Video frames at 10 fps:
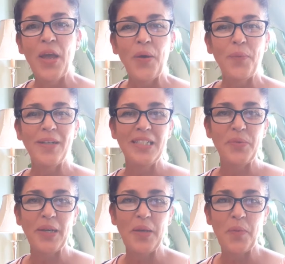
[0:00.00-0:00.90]

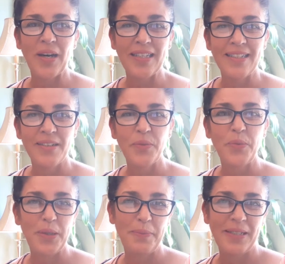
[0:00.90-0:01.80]
121,
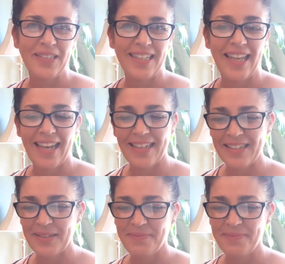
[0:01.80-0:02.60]
We'll Build a Land.